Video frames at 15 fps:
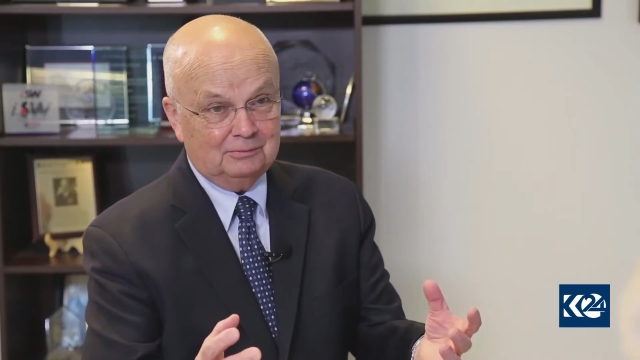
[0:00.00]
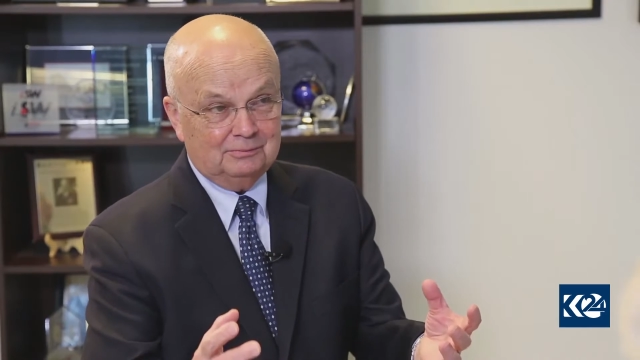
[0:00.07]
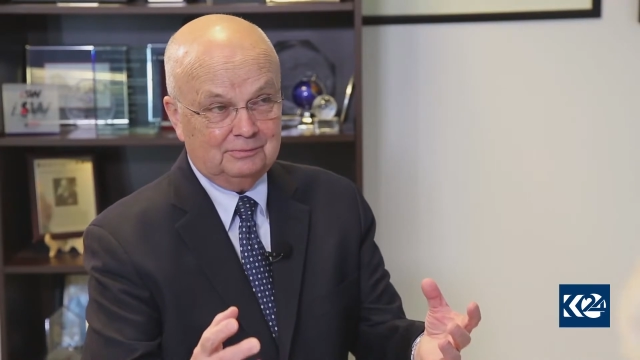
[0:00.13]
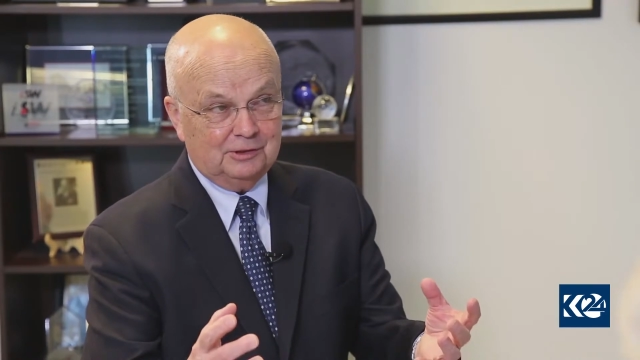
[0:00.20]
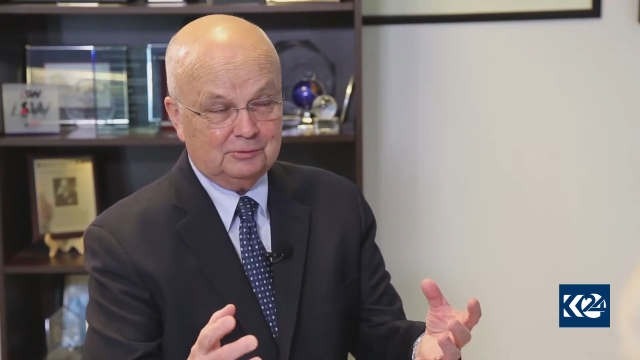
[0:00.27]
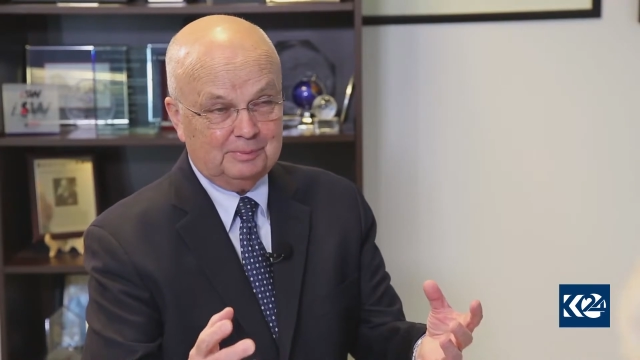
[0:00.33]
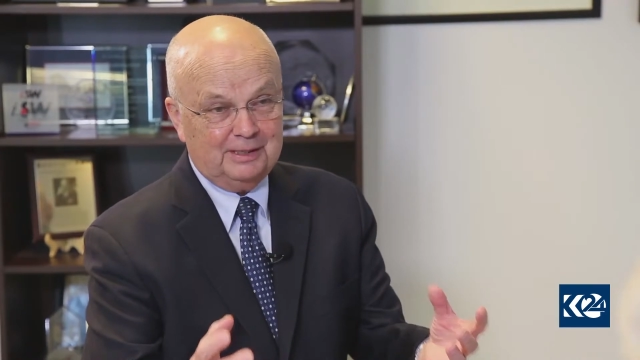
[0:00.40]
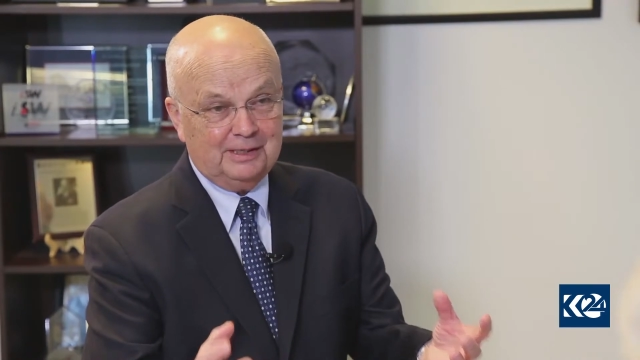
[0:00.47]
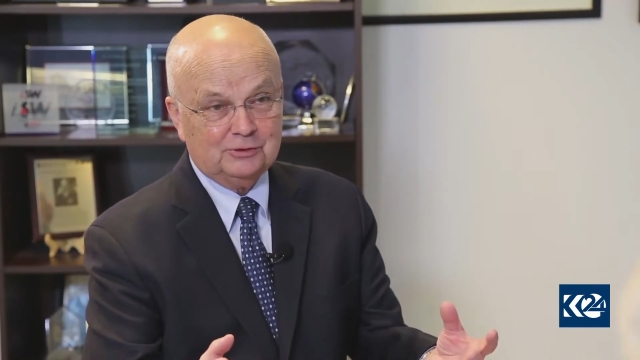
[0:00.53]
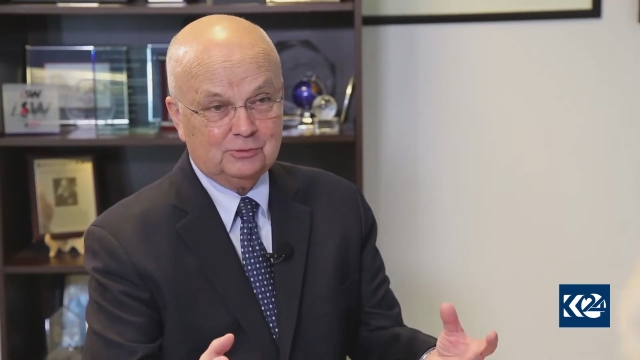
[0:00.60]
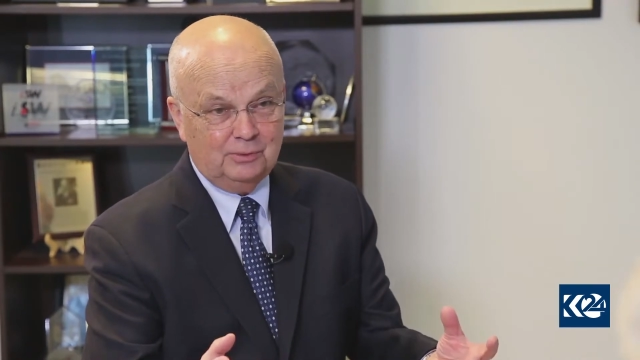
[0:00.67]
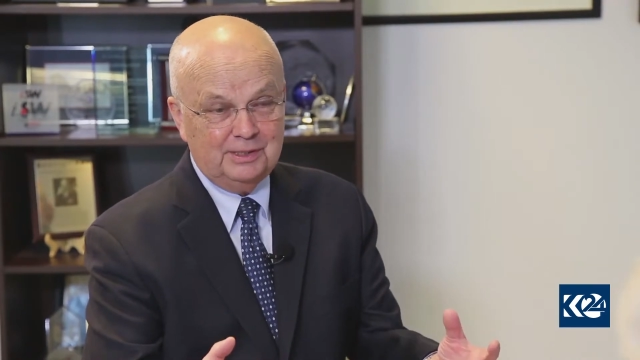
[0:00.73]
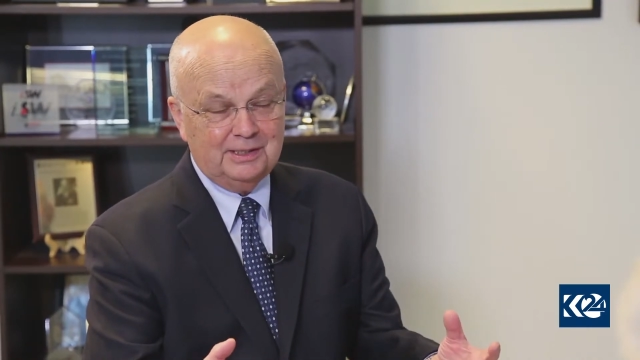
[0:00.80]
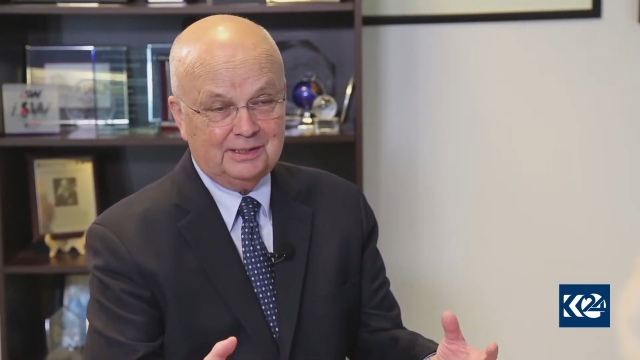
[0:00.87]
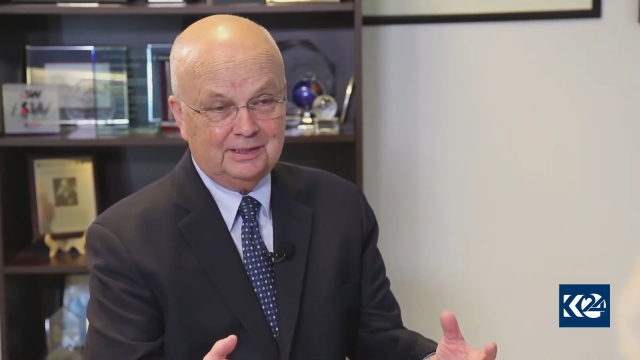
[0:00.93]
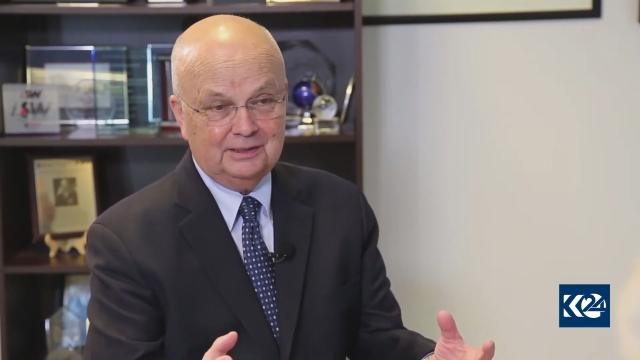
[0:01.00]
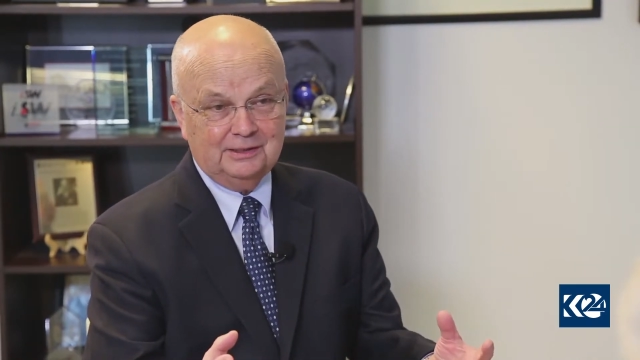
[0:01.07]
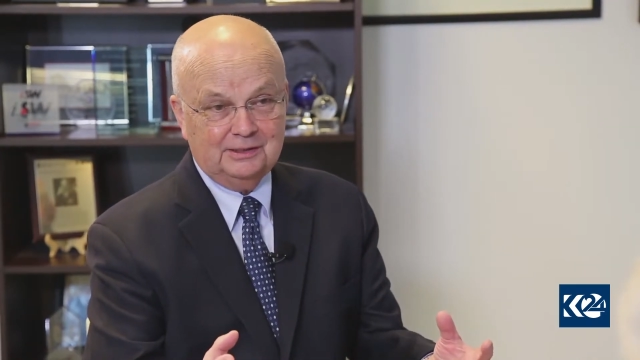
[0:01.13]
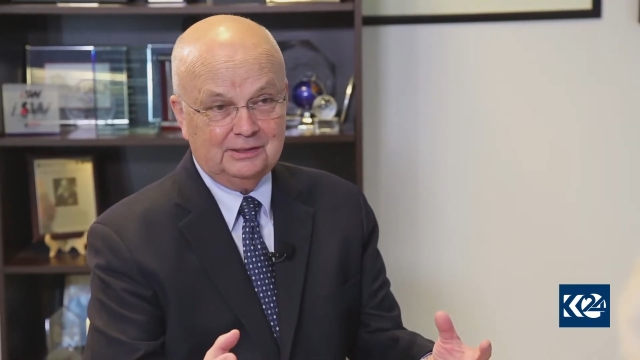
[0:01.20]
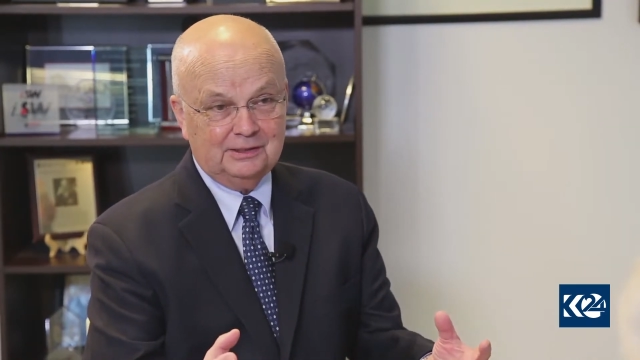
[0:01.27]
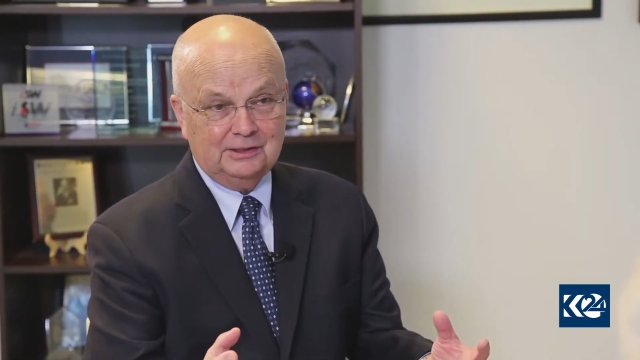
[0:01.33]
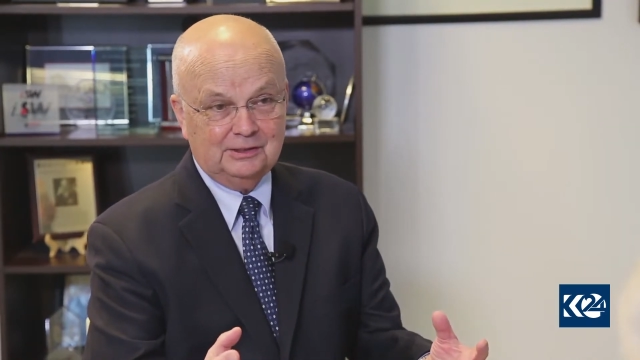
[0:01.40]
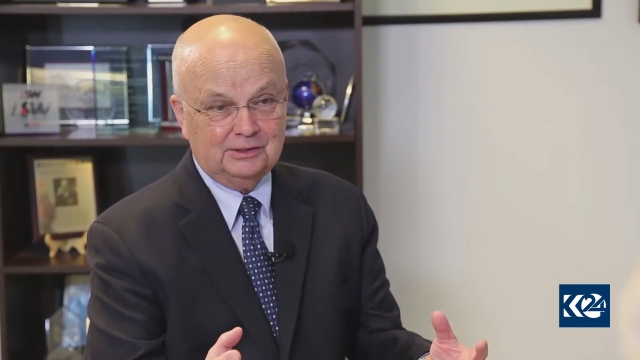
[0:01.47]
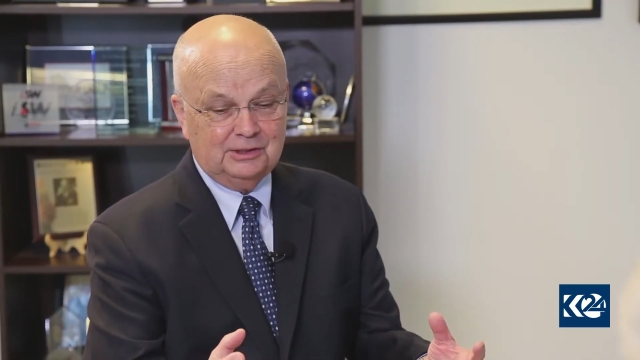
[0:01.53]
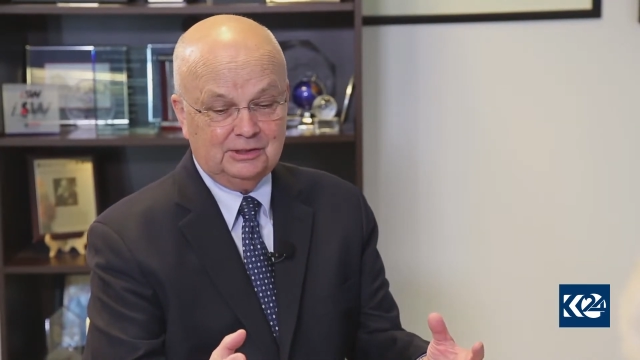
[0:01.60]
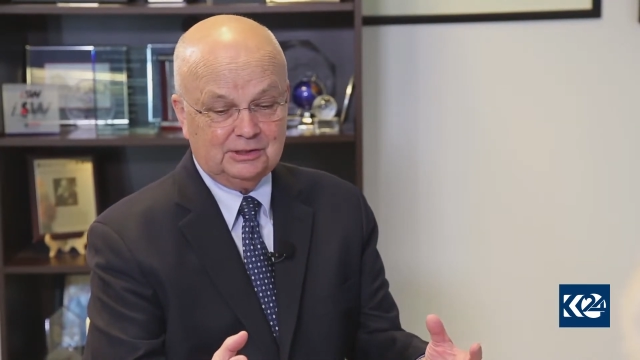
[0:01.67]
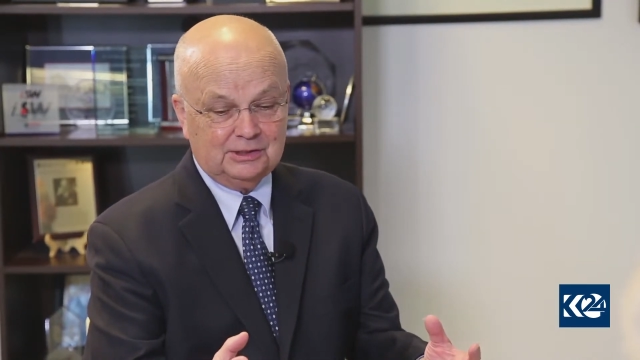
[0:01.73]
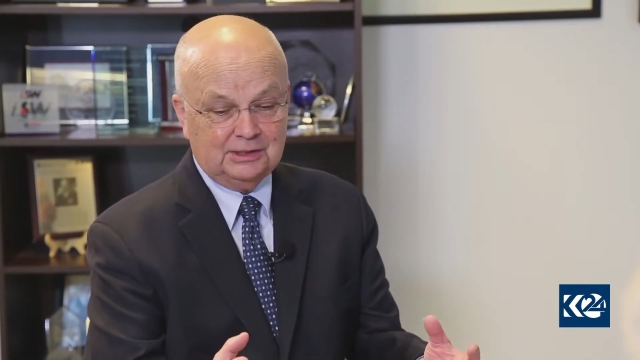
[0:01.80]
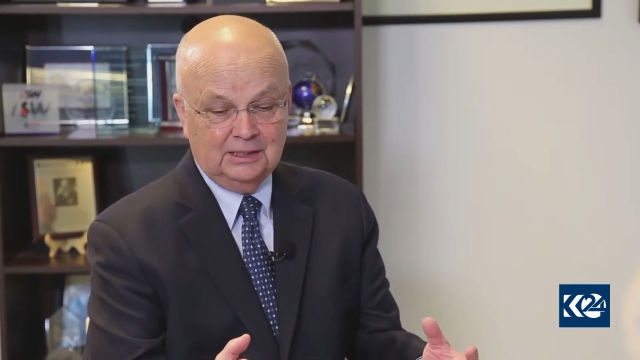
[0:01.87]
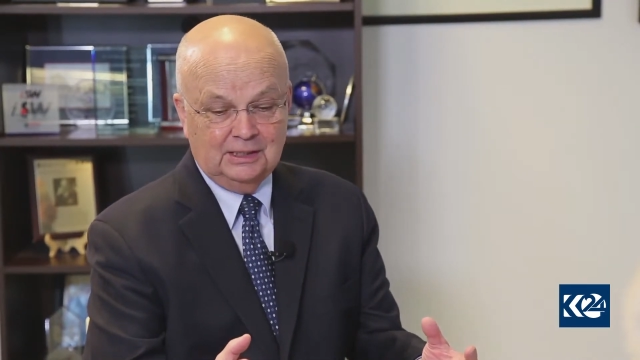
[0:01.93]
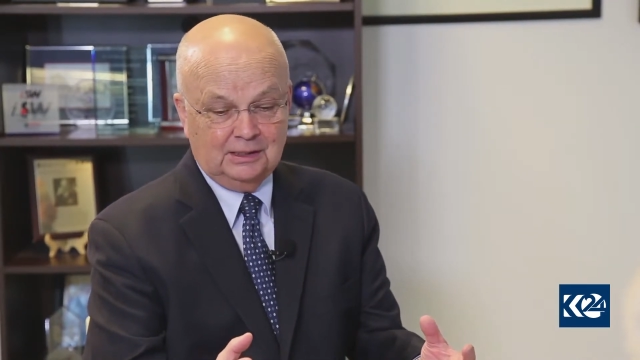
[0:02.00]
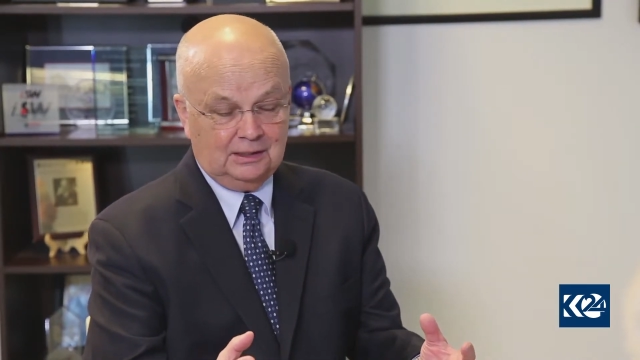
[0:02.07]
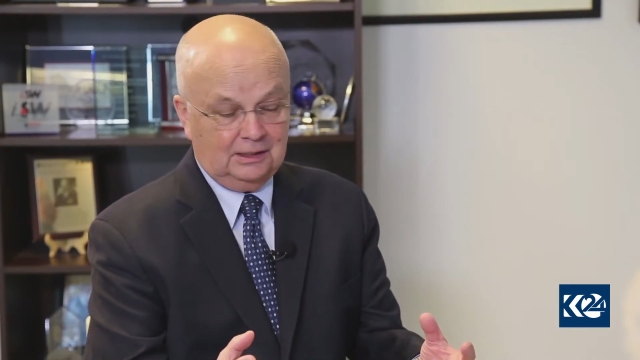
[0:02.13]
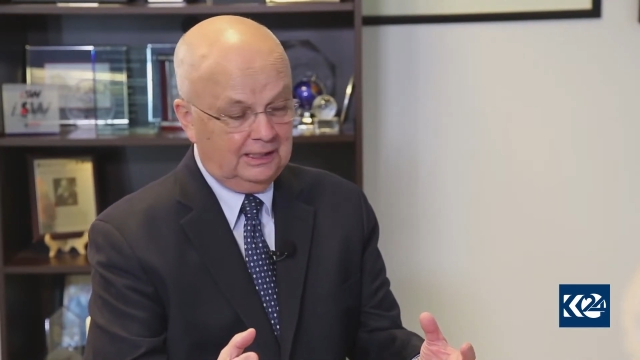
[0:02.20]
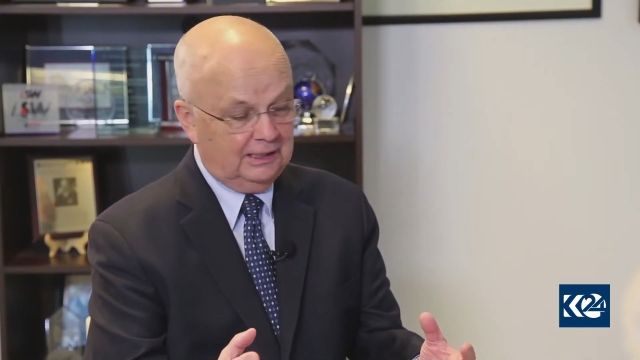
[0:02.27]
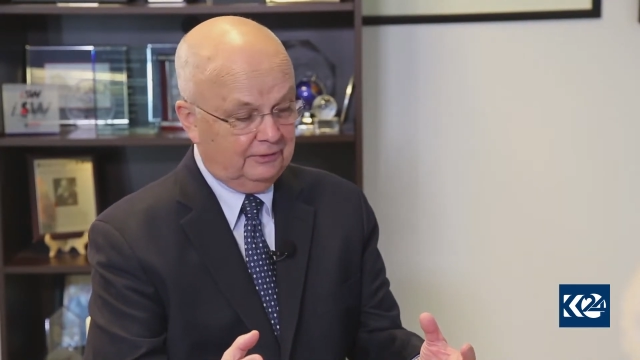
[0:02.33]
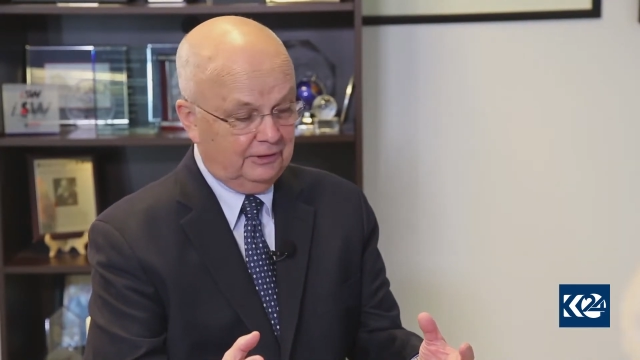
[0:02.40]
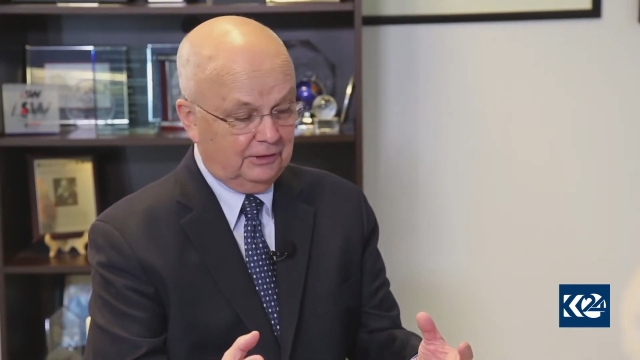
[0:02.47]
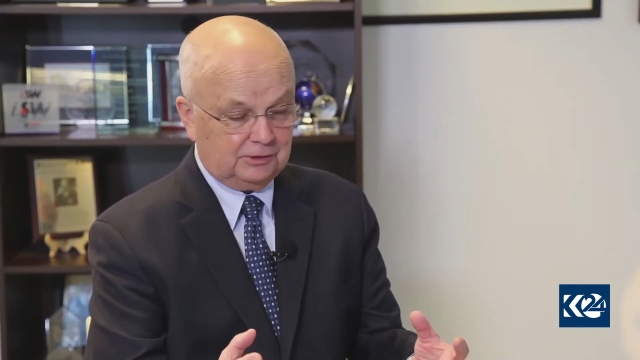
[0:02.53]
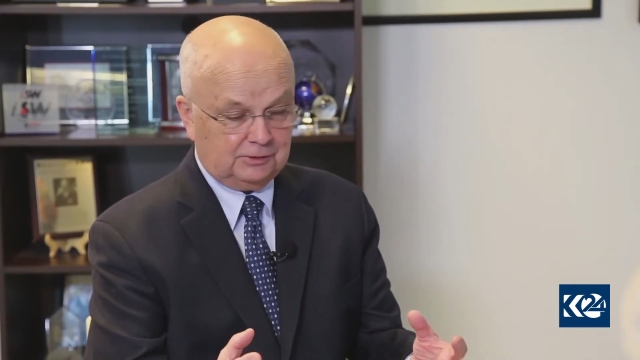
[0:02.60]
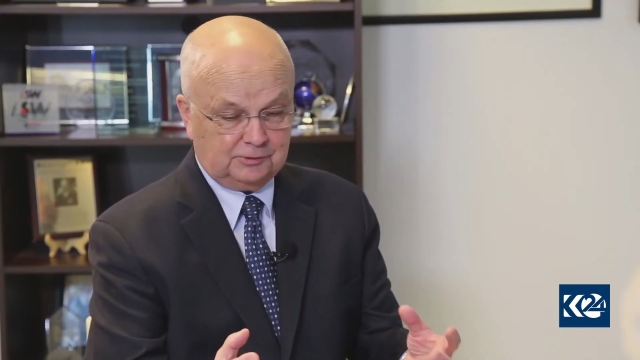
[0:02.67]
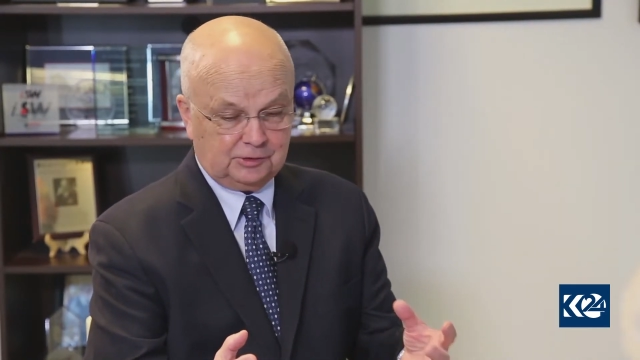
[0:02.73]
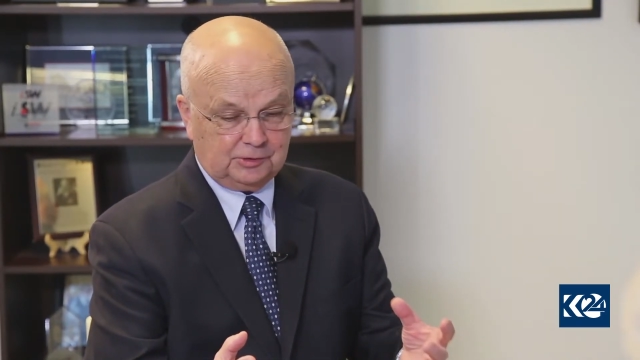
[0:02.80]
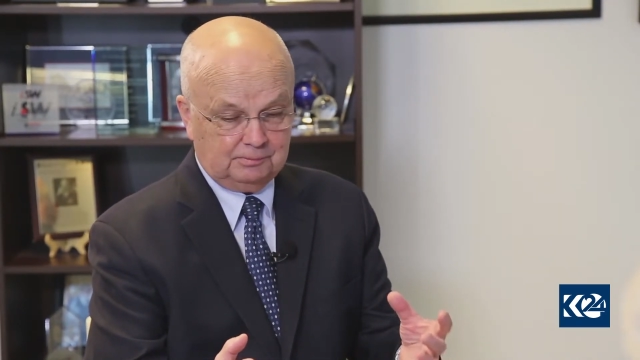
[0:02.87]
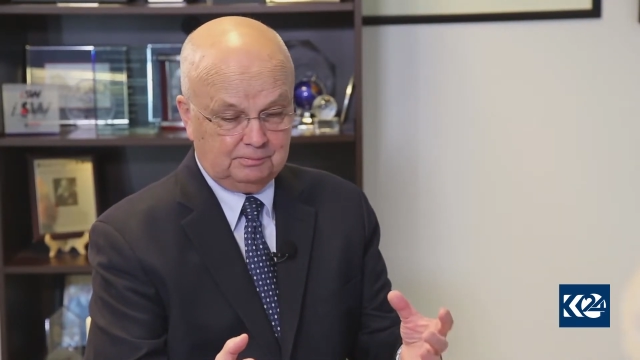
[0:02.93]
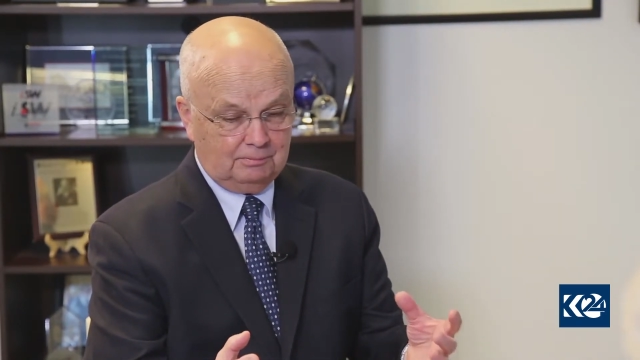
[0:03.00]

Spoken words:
this past weekend is just like this